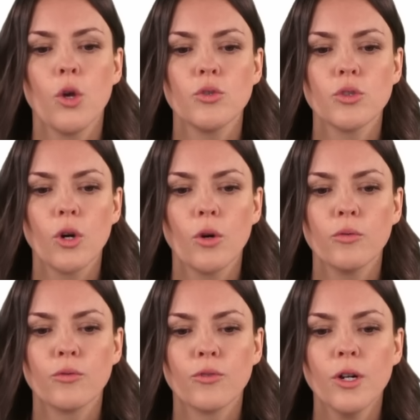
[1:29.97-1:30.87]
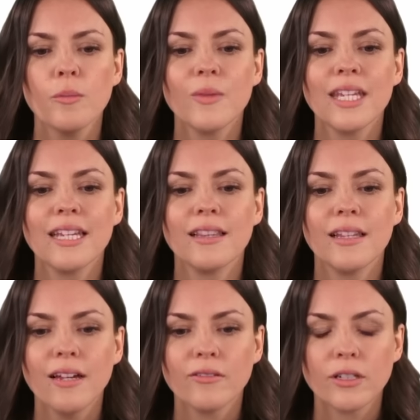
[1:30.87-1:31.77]
So from the
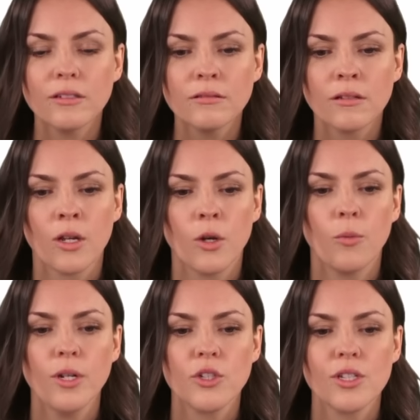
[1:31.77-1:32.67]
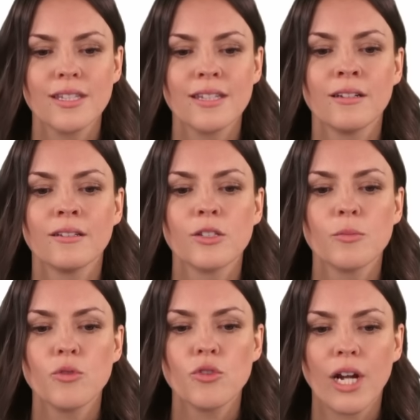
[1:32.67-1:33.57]
11, we just
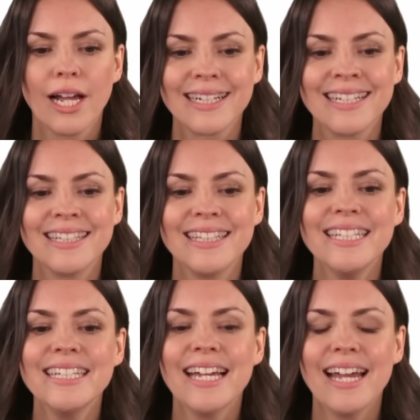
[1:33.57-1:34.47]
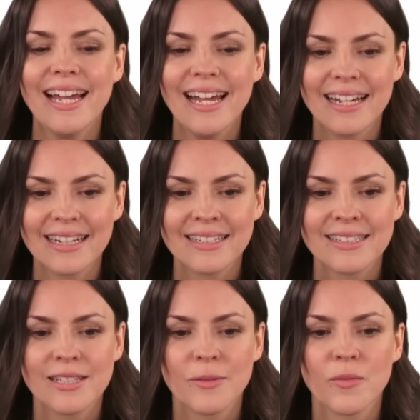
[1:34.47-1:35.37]
subtract the
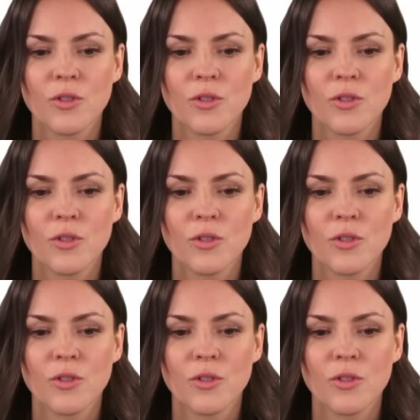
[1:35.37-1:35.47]
x.